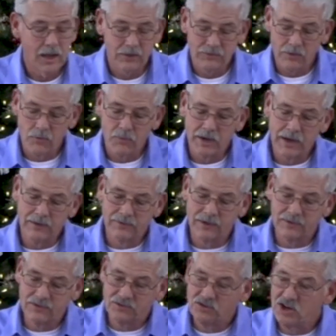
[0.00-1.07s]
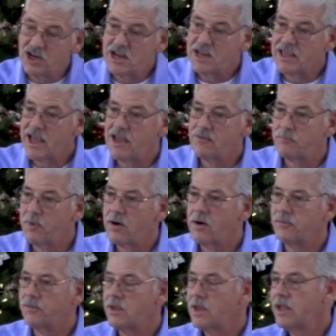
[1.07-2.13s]
And so when it says she gave
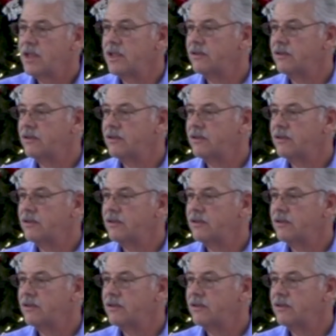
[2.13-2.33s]
birth,